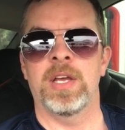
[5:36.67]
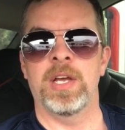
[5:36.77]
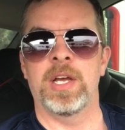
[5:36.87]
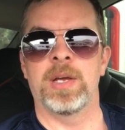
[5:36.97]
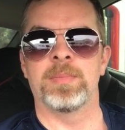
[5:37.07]

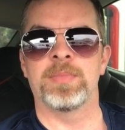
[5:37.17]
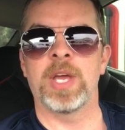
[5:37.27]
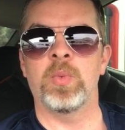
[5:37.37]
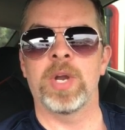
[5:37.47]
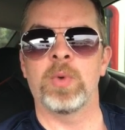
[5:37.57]
um,
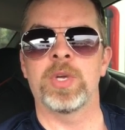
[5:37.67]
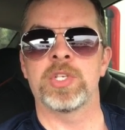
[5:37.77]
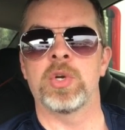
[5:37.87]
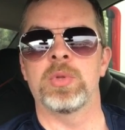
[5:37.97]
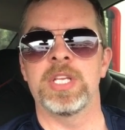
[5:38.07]
that when I went
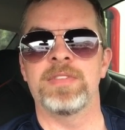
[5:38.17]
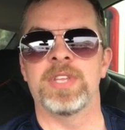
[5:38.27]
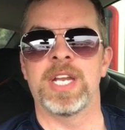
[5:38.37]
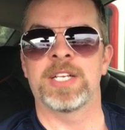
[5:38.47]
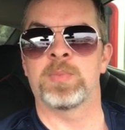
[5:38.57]
to go leave
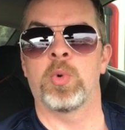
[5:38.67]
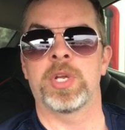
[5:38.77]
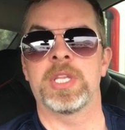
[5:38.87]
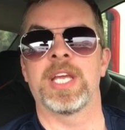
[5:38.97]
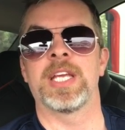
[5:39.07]
the next
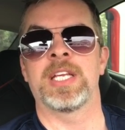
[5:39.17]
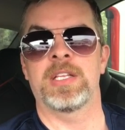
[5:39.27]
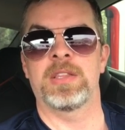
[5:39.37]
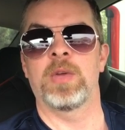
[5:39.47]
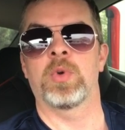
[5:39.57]
morning, they
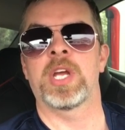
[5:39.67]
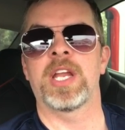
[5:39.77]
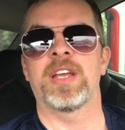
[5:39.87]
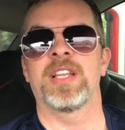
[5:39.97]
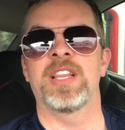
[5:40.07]
they were
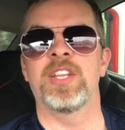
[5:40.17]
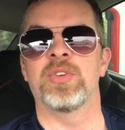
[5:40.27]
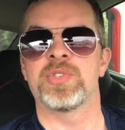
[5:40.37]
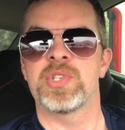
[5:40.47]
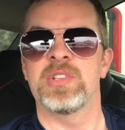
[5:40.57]
kind of a
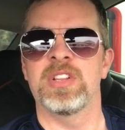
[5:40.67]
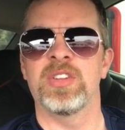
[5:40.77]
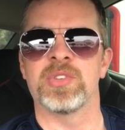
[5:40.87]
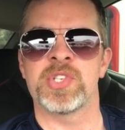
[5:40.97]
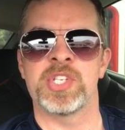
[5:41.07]
little
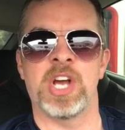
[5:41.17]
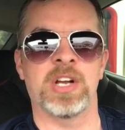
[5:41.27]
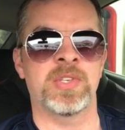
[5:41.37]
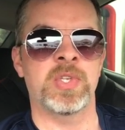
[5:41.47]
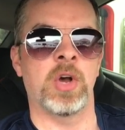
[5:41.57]
little
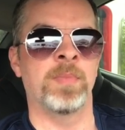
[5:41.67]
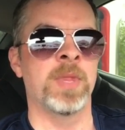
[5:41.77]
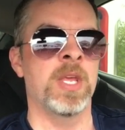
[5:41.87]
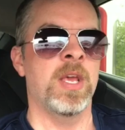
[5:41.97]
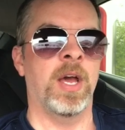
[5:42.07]
stuck. So
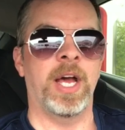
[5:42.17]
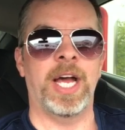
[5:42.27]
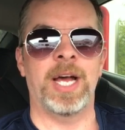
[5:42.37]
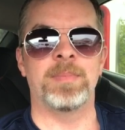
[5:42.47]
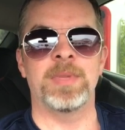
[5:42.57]

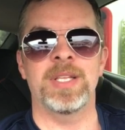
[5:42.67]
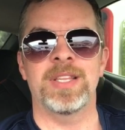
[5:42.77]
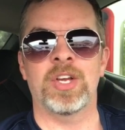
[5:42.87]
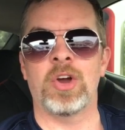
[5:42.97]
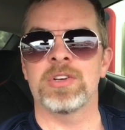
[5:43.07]
um,
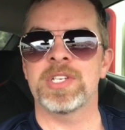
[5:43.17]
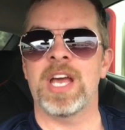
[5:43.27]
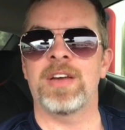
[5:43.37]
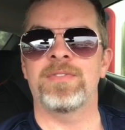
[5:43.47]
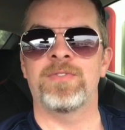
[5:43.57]
the car's
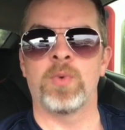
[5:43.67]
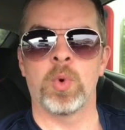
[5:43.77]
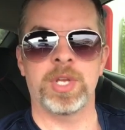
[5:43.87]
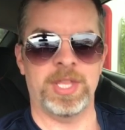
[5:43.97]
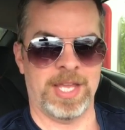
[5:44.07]
got
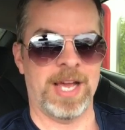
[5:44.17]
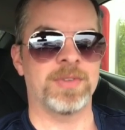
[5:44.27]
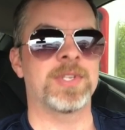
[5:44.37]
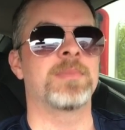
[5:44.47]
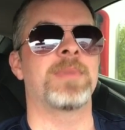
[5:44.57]

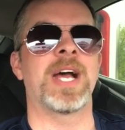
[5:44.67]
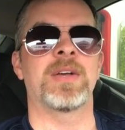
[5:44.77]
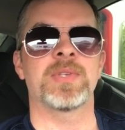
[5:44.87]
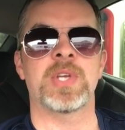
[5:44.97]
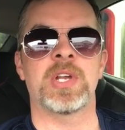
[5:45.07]
40,000
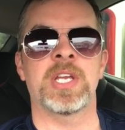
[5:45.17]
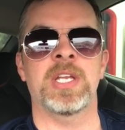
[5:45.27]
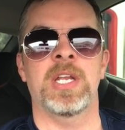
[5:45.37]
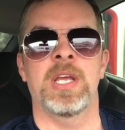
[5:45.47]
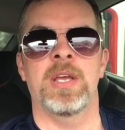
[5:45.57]
miles on it.